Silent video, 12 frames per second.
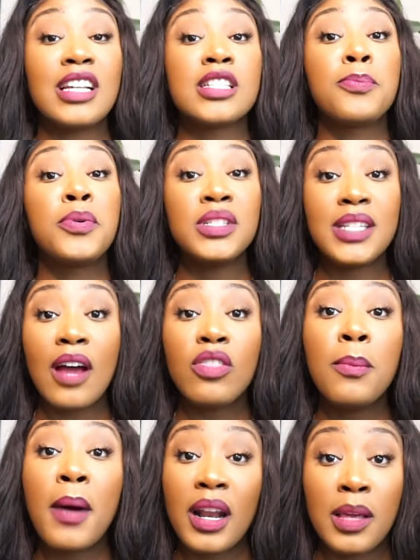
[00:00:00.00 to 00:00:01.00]
Let's put
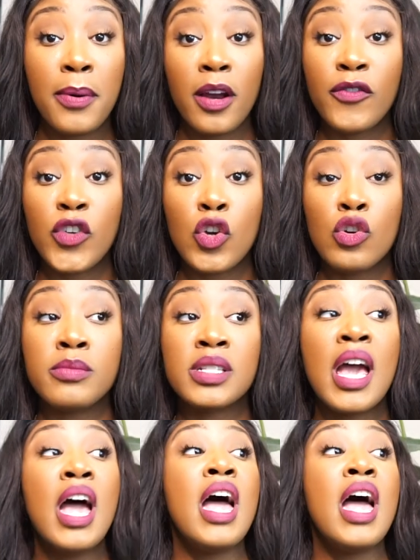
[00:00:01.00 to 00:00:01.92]
down the body perfumes